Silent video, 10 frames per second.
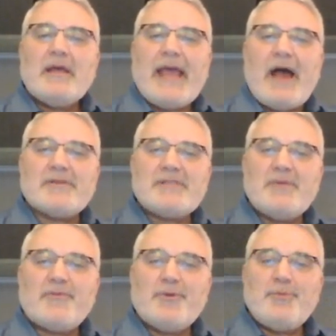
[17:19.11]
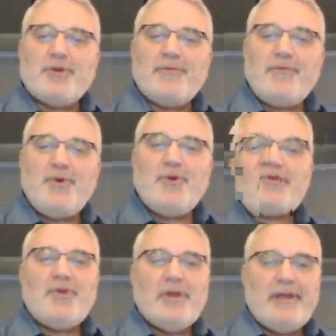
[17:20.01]
calcium from your
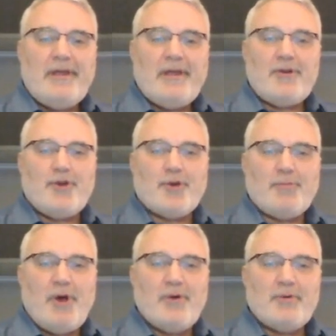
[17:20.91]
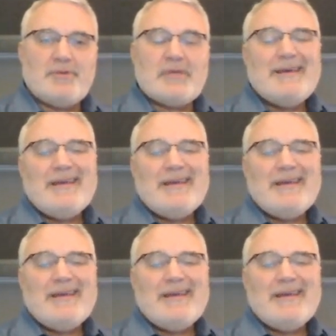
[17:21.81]
food into your bones